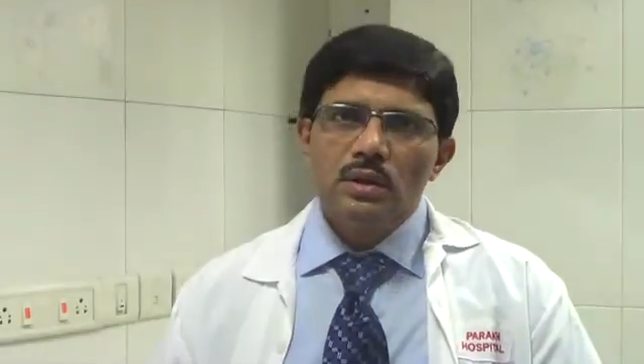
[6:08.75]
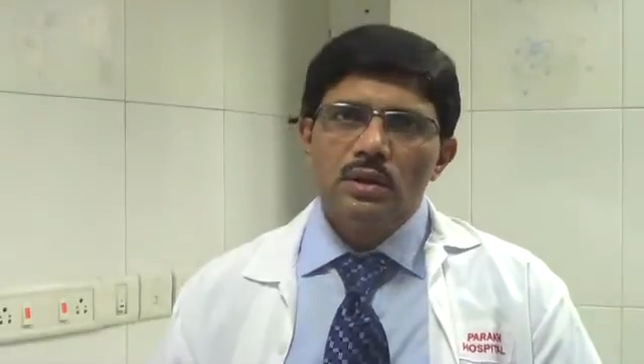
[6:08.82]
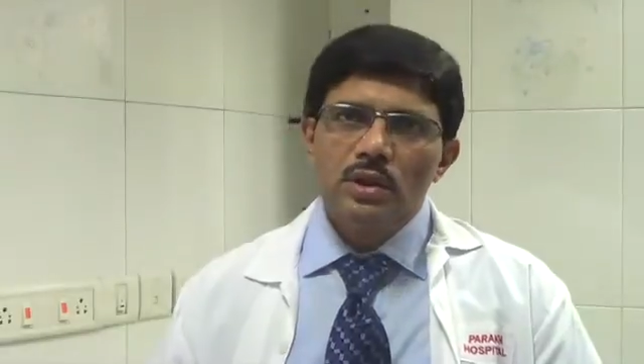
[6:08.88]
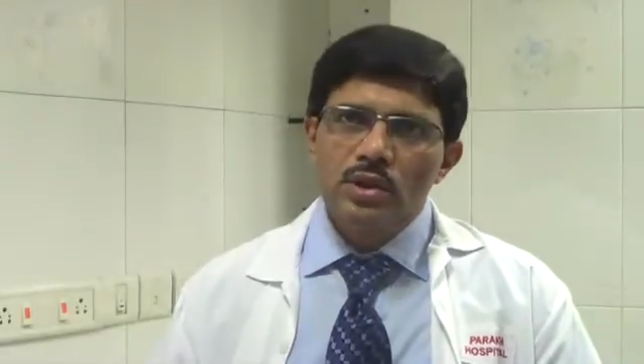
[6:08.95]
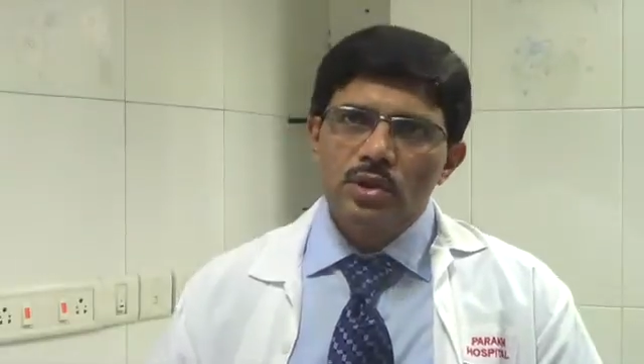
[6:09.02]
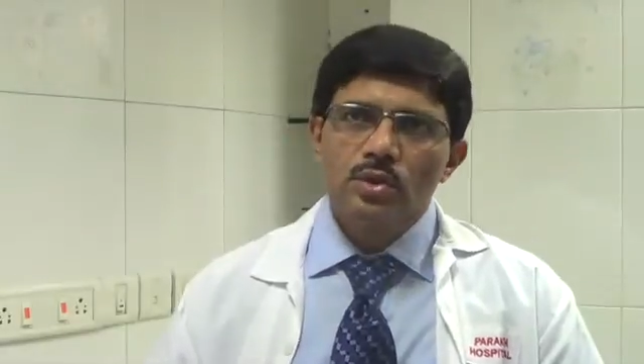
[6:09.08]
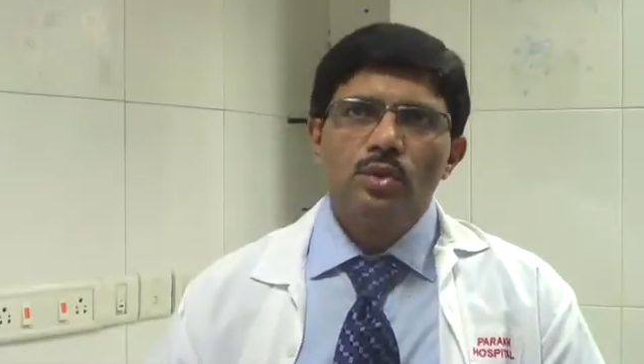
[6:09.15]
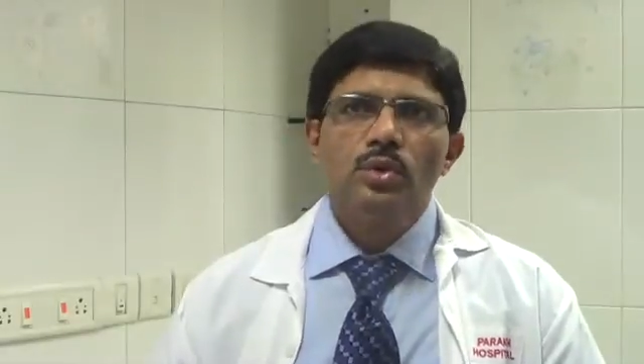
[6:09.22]

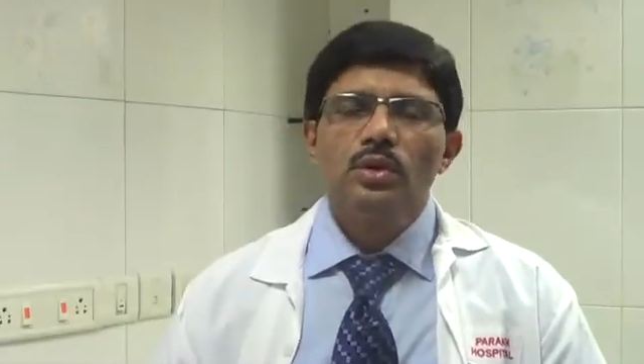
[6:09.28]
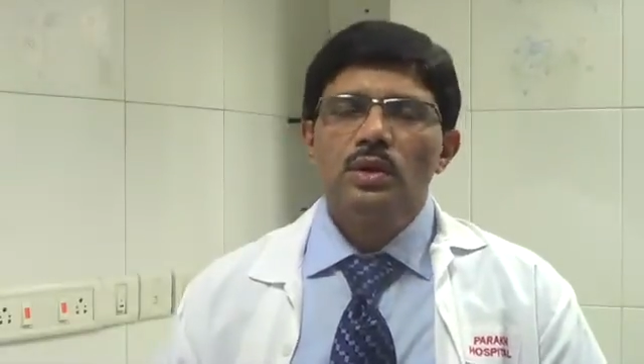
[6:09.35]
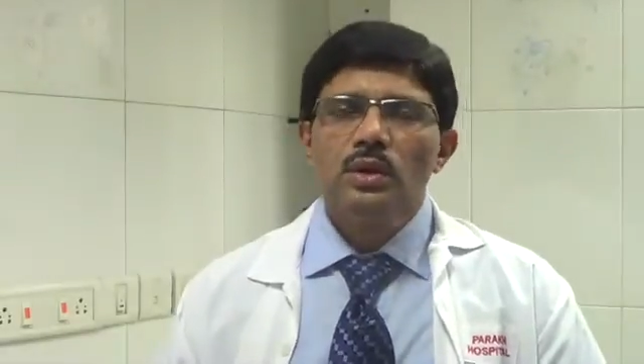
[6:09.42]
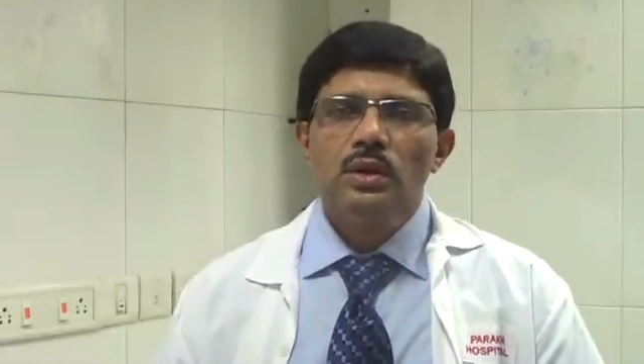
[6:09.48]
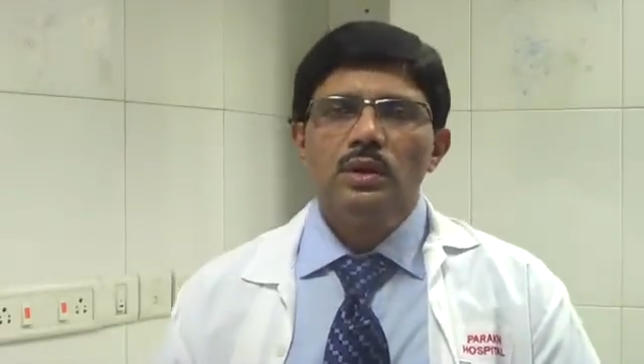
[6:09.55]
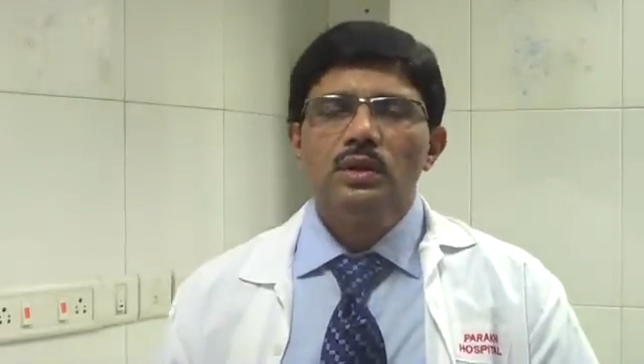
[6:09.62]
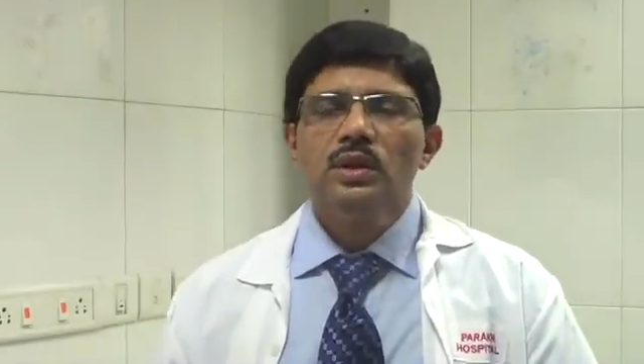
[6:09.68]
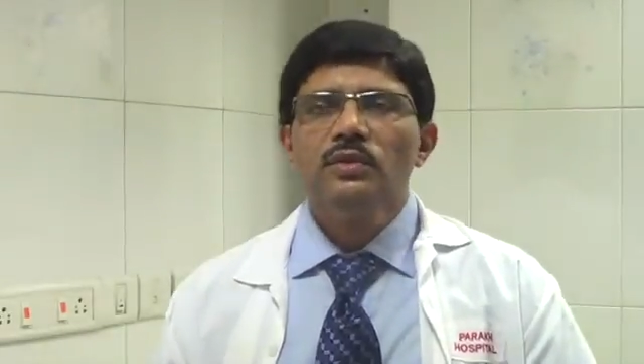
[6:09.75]

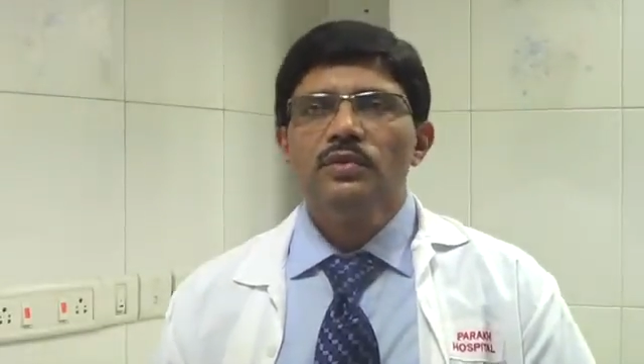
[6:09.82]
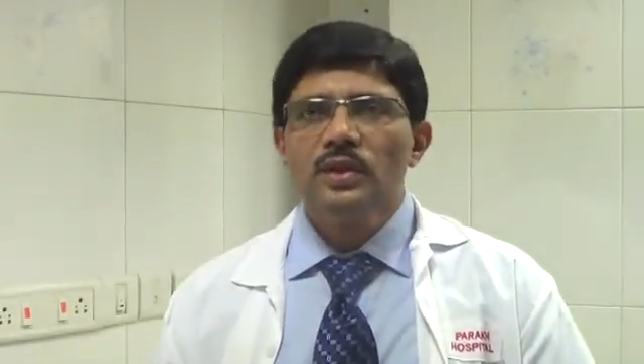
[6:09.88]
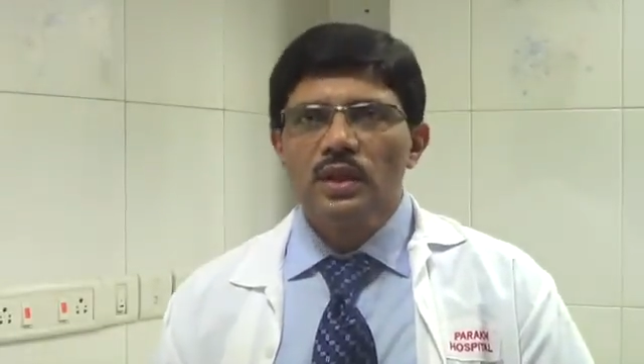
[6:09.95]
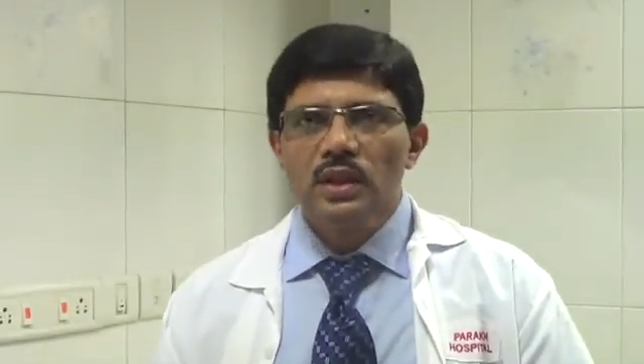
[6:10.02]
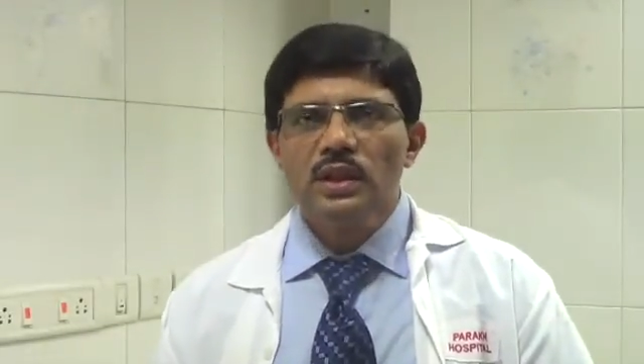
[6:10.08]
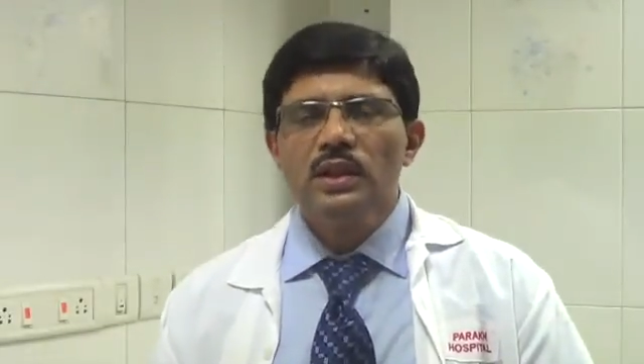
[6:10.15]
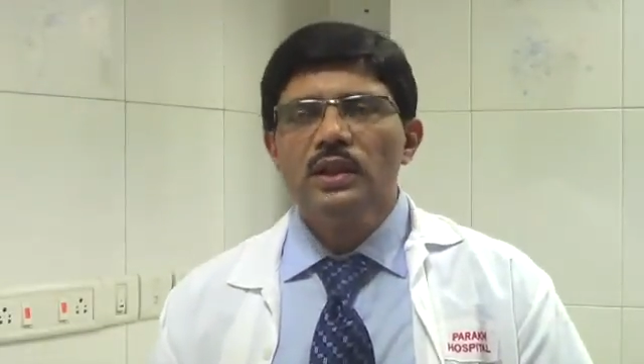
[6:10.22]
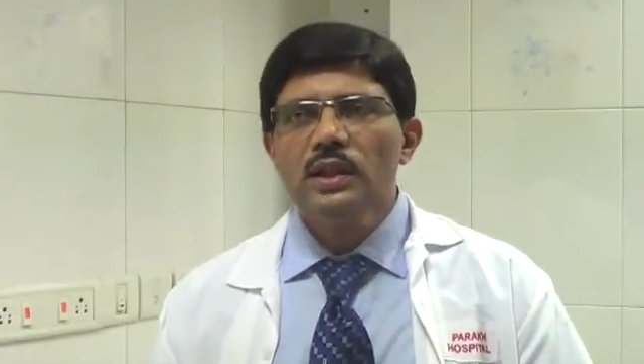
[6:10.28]
restore the
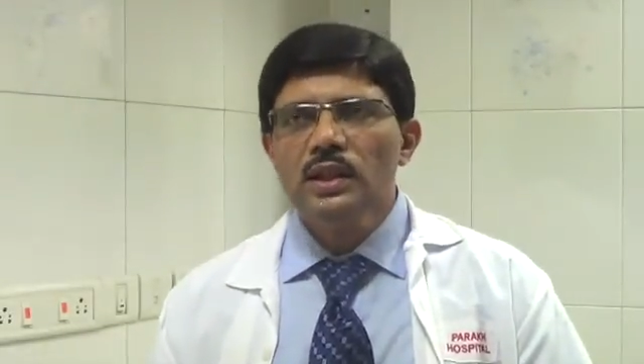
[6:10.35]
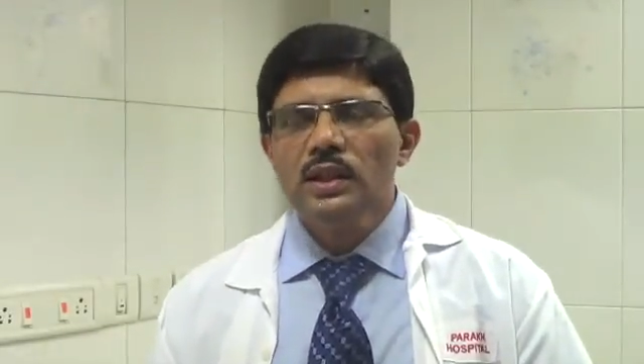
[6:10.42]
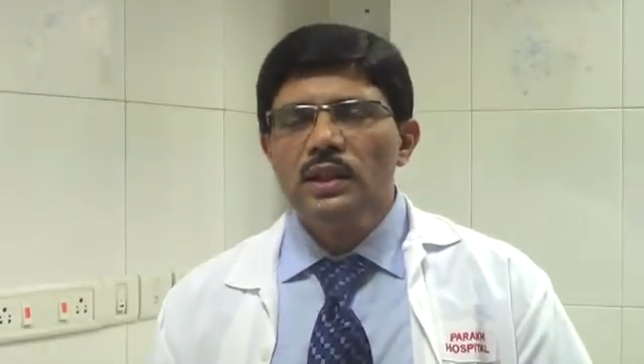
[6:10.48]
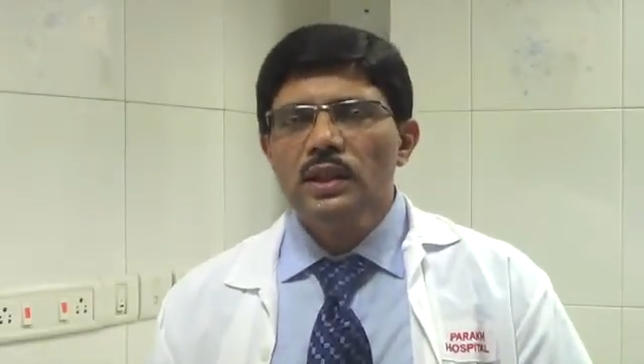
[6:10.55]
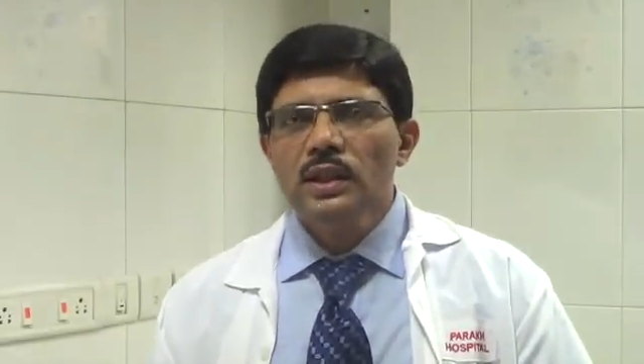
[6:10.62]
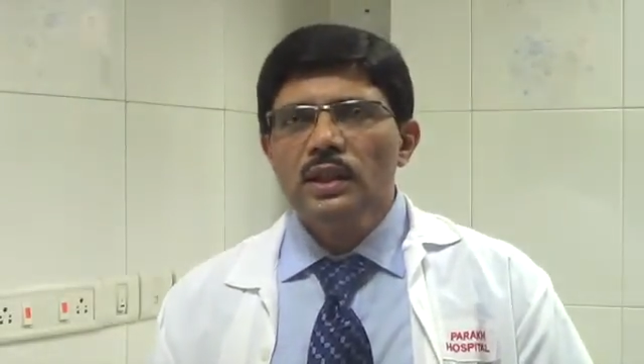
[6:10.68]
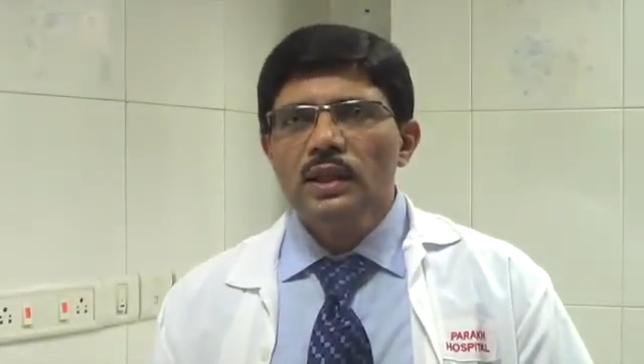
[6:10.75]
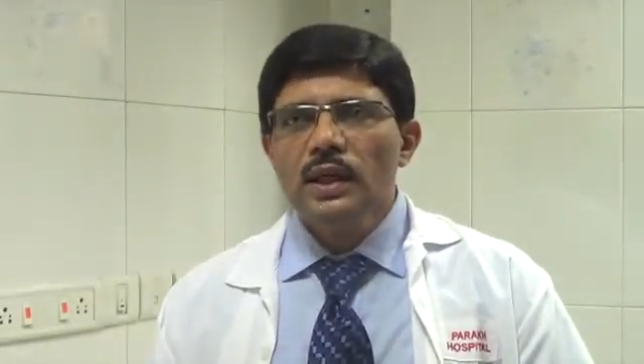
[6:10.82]
fertility,